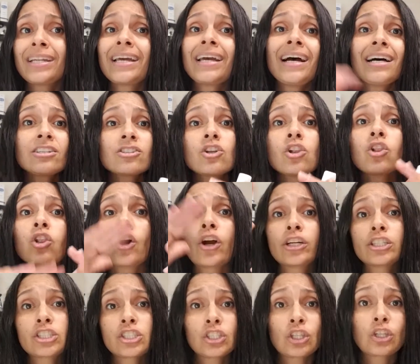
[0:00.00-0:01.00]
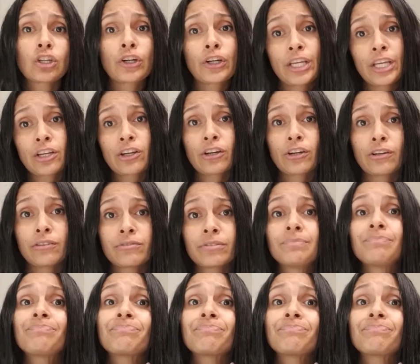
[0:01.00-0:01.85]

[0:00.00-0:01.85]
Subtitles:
it has a larger learning curve.